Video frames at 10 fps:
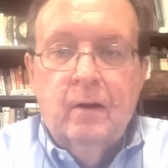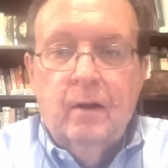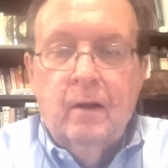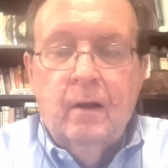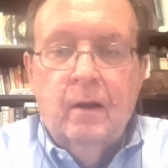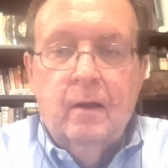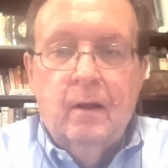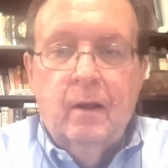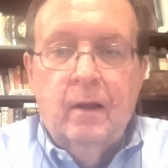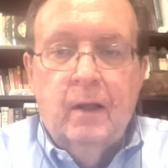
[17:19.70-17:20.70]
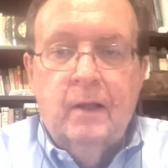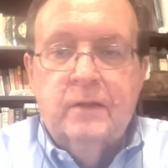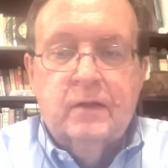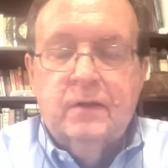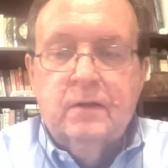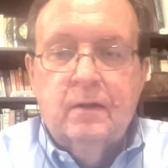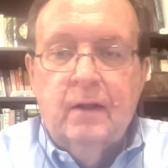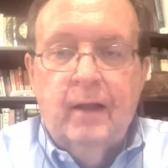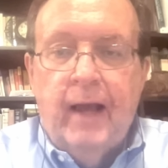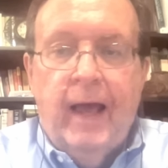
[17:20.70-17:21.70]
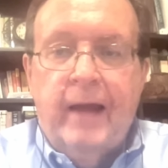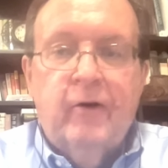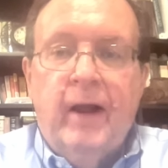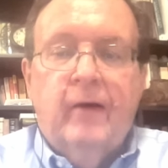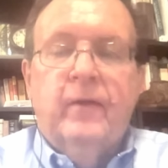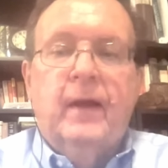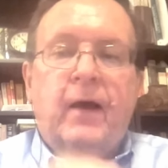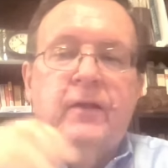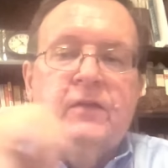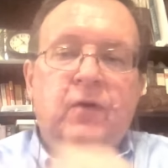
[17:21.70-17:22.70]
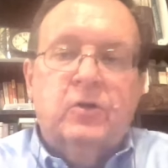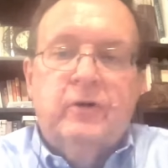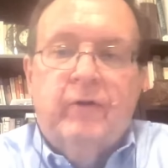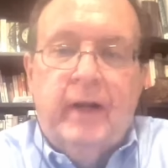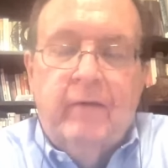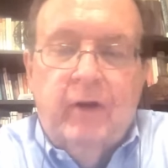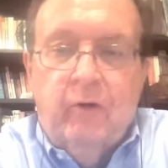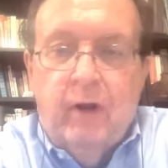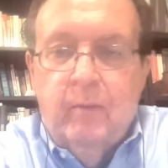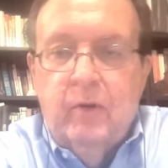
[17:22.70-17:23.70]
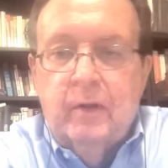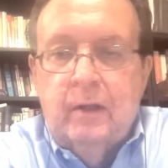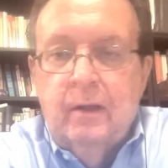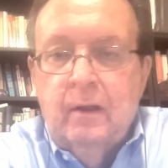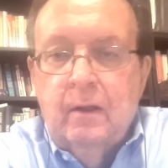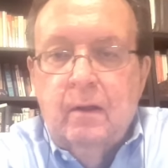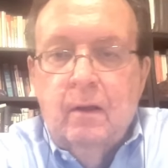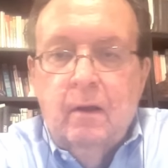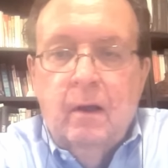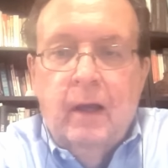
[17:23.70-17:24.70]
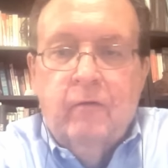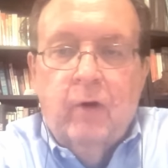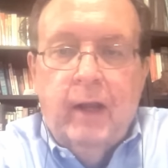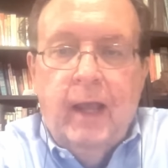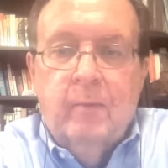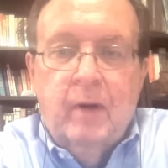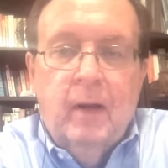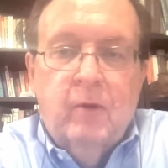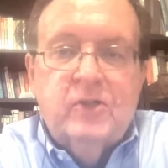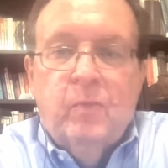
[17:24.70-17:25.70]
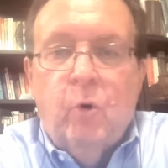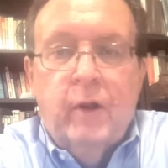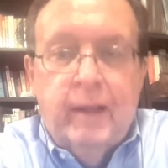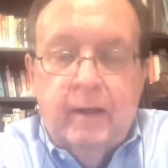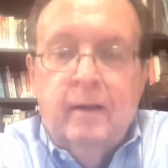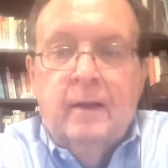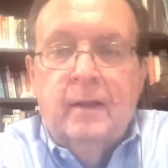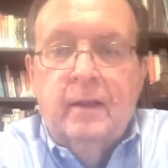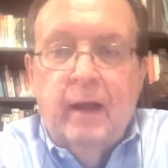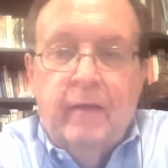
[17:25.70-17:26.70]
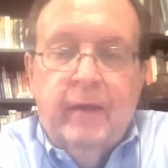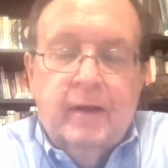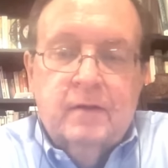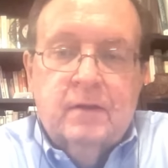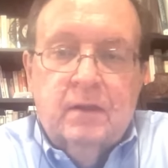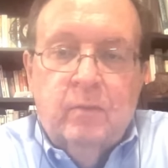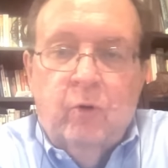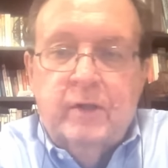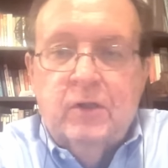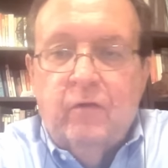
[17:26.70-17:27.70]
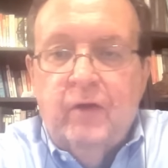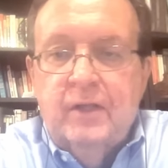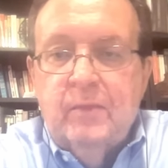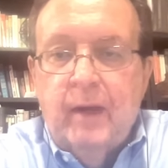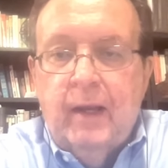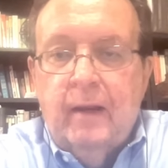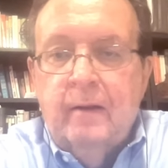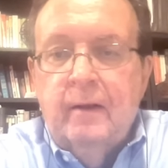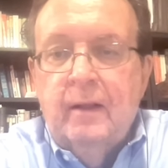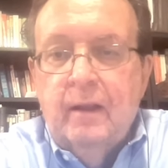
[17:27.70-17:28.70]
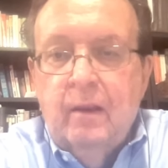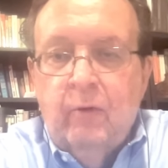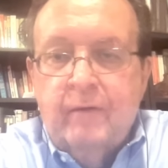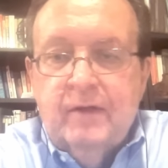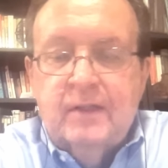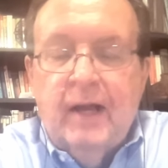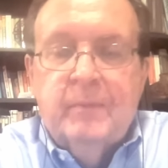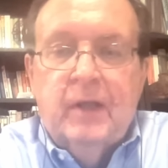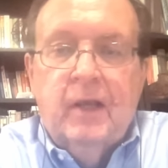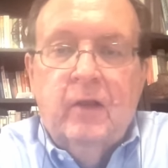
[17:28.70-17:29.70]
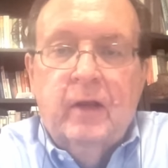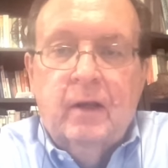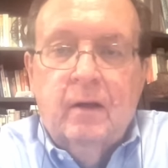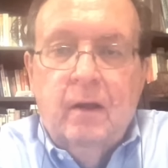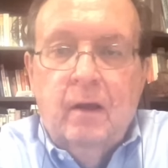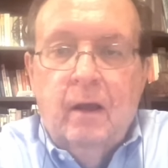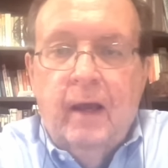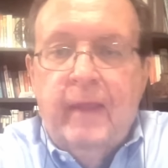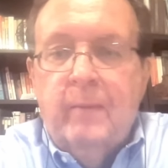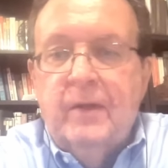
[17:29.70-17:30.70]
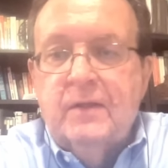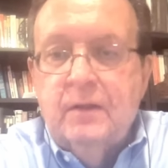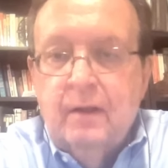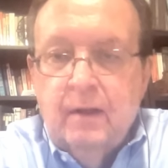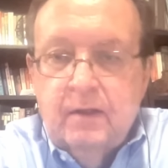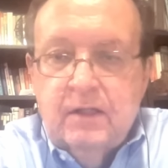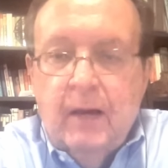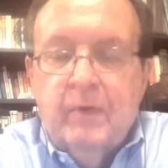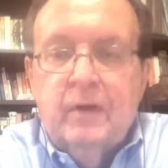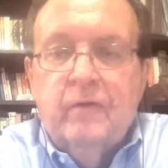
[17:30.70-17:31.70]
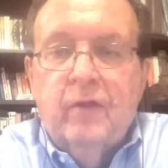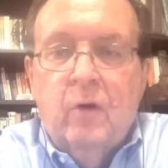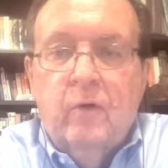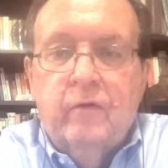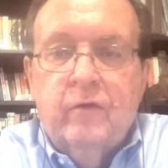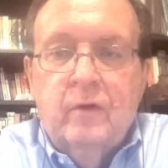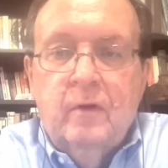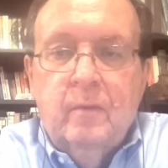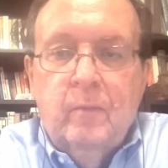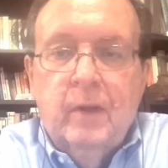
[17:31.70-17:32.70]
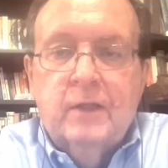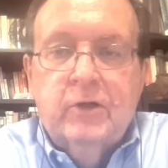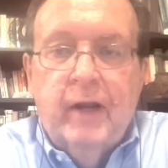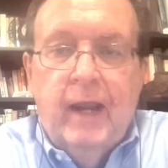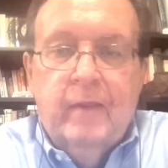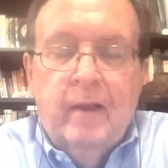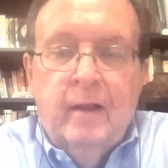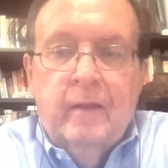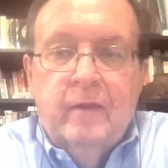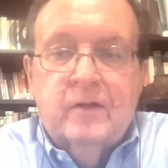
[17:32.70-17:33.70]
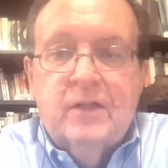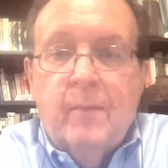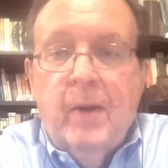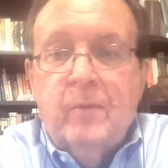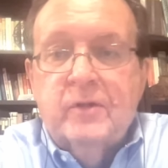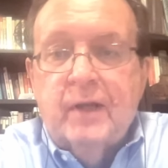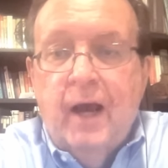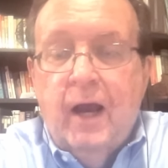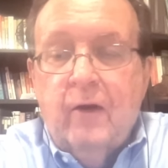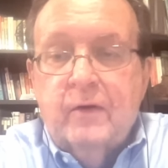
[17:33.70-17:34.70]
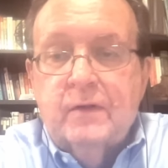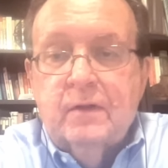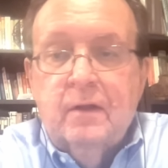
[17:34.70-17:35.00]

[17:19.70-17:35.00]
uh, and just I, I, don't know how how these folks are ever going to have any credibility uh, ever again. But most importantly, I think is the point Sophie is making. We have to stop the killing, uh, and that means stopping the flow of military. And there's some members of Congress